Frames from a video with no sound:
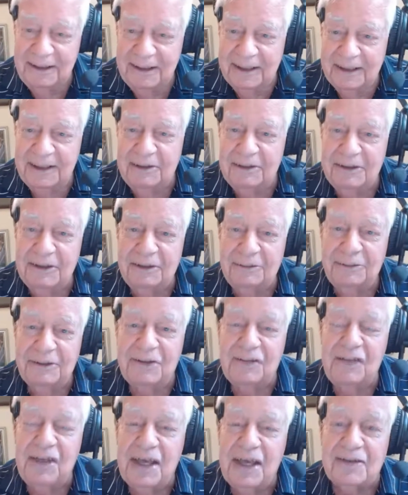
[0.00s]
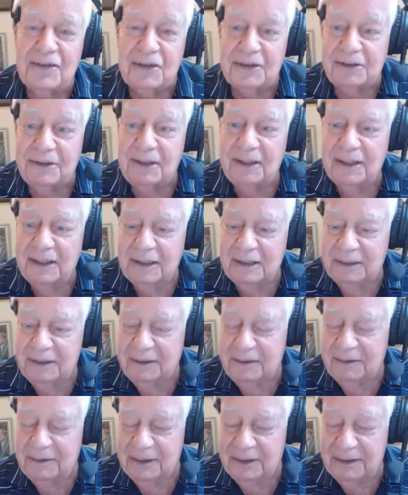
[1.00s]
Yet you would think that
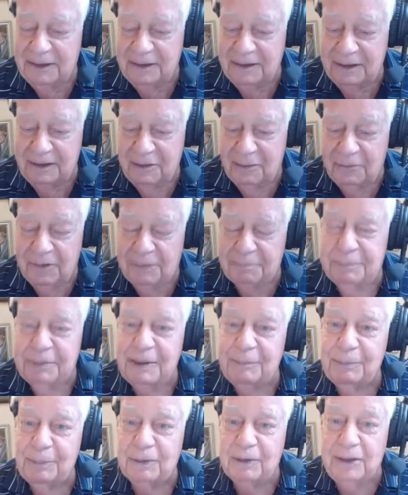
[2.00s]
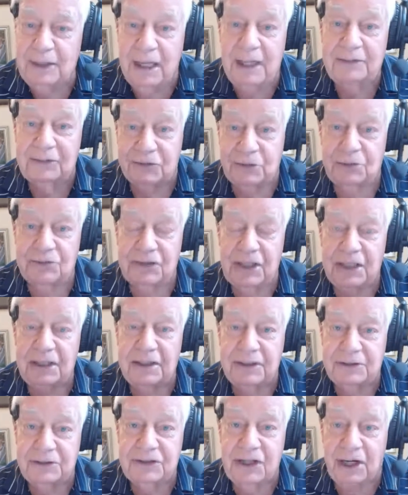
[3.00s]
people, as you
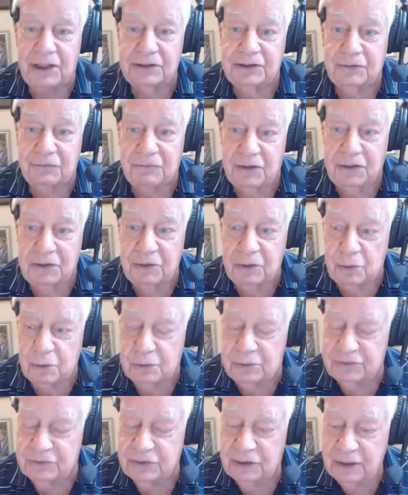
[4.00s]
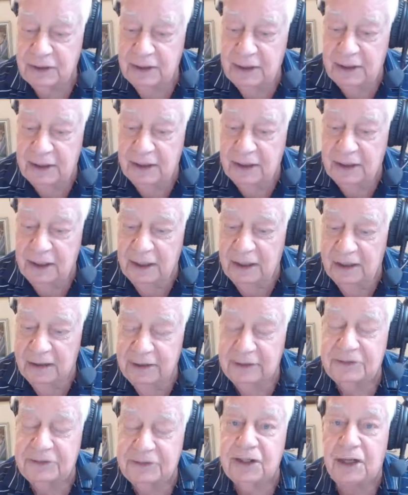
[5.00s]
say, in charge of the nukes,
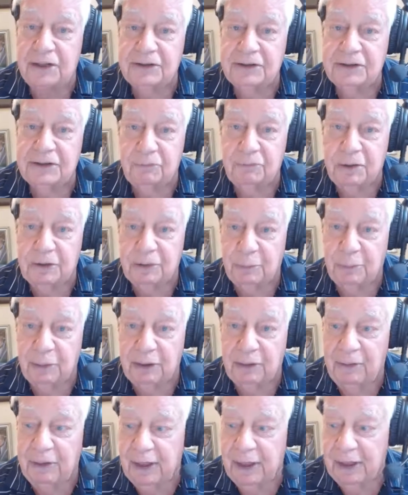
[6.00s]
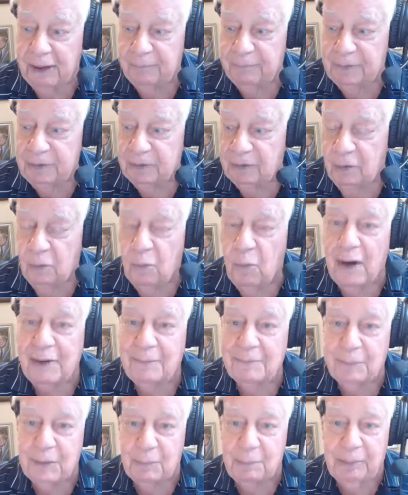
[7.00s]
in charge of whether we're going to
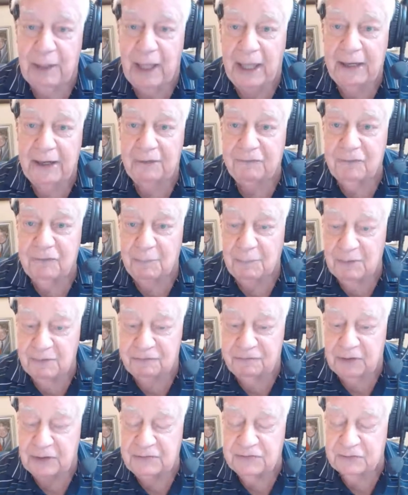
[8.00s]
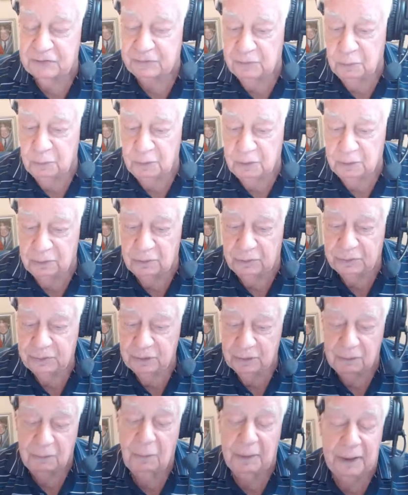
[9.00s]
wipe the planet from the face of the world
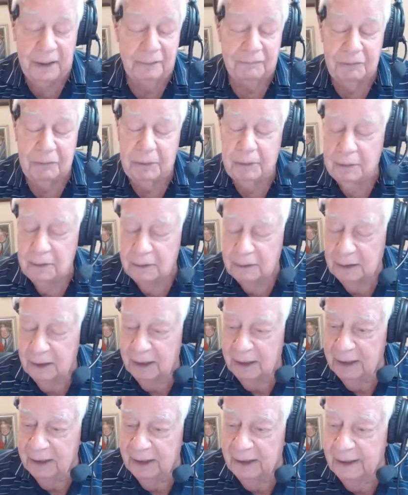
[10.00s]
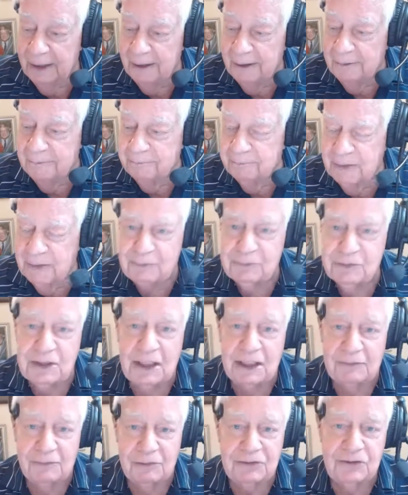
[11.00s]
or whatever. That was
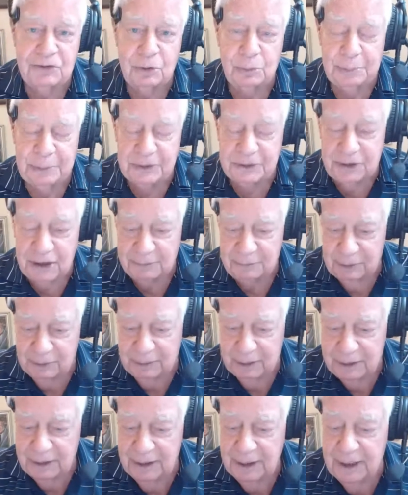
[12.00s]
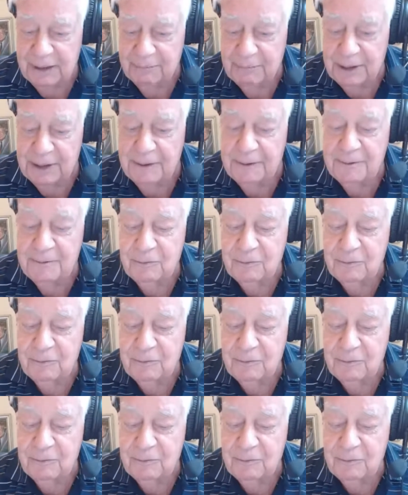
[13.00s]
kind of a stupid statement, right? But